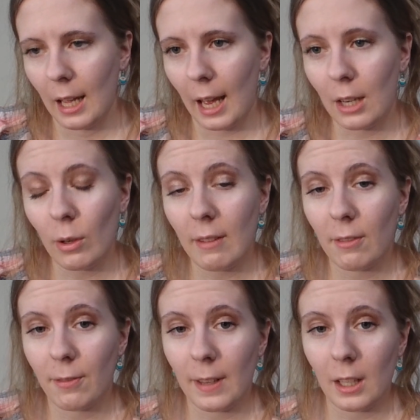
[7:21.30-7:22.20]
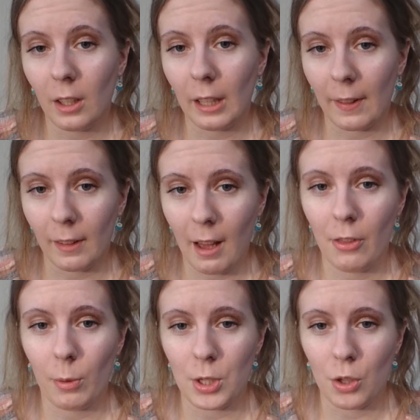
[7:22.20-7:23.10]
I don't even feel like The
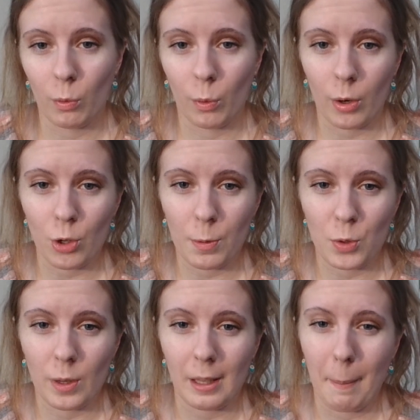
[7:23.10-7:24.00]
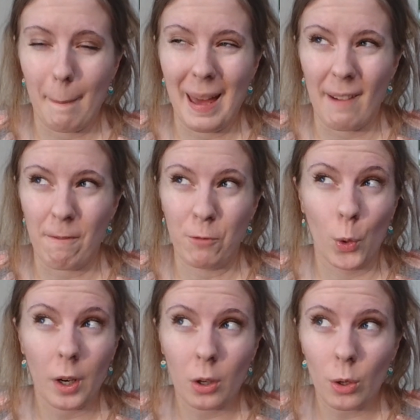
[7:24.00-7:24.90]
Lion, the Witch, and the Wardrobe is really
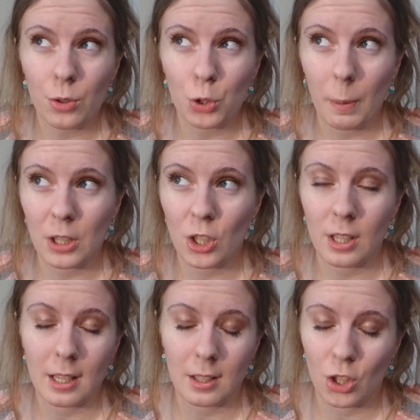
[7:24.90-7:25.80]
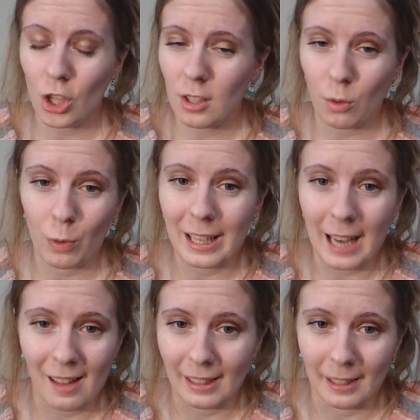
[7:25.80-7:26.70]
metaphorical so much as it's just a
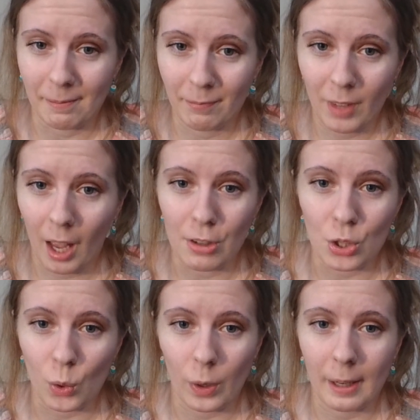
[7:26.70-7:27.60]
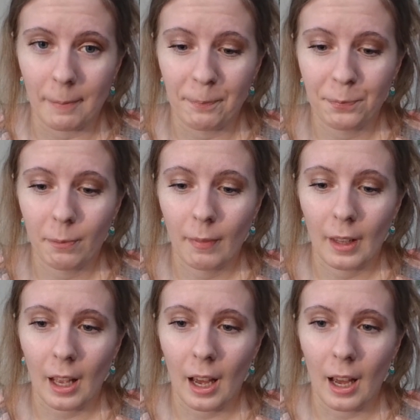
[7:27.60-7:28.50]
retelling of a story
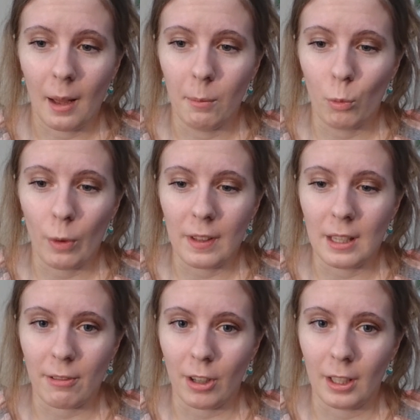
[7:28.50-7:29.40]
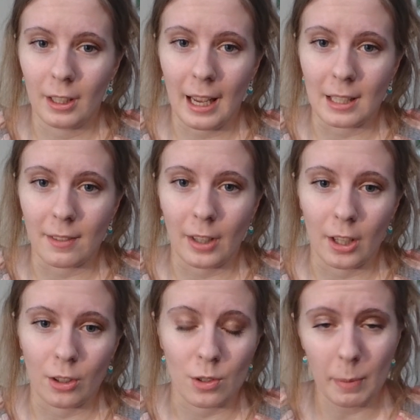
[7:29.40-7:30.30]
with a different cast of
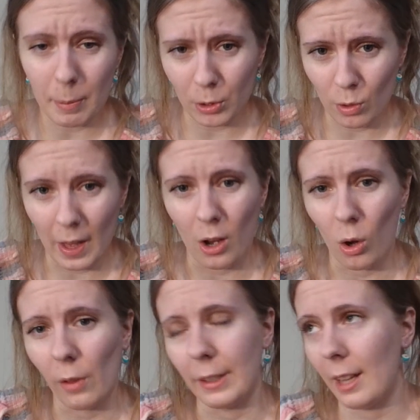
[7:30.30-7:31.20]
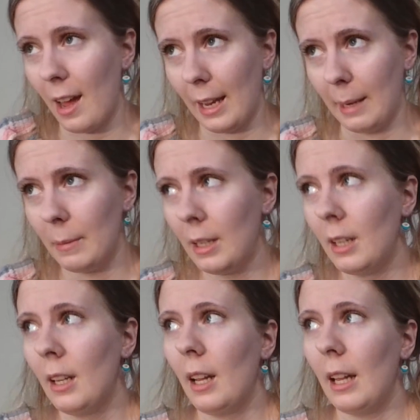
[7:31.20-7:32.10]
characters. And people do that all the time
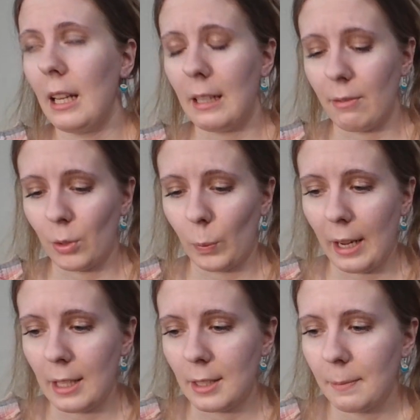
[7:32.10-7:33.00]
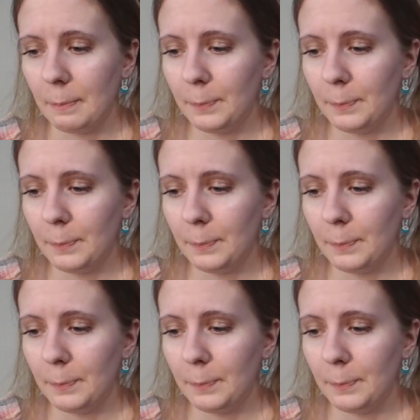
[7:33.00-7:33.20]
in different ways.